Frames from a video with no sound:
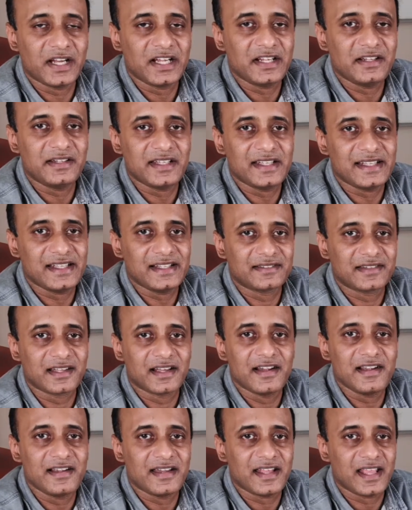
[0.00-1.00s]
20,
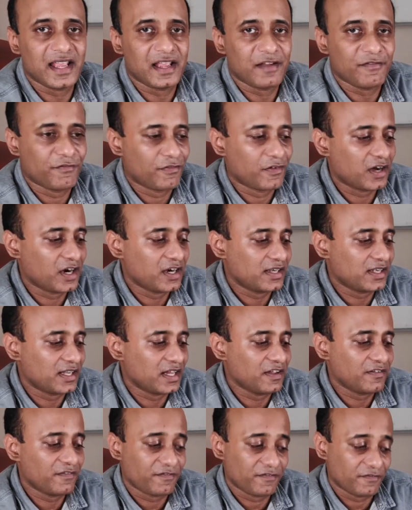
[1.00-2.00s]
30,
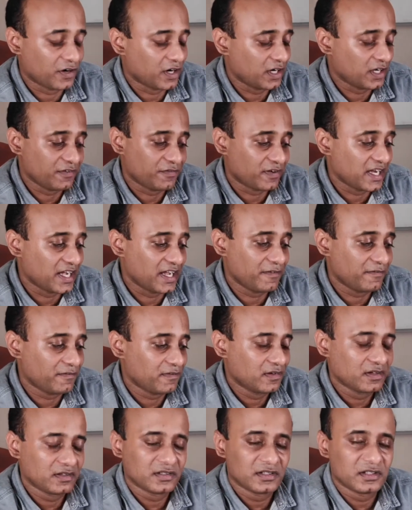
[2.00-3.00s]
40, 45,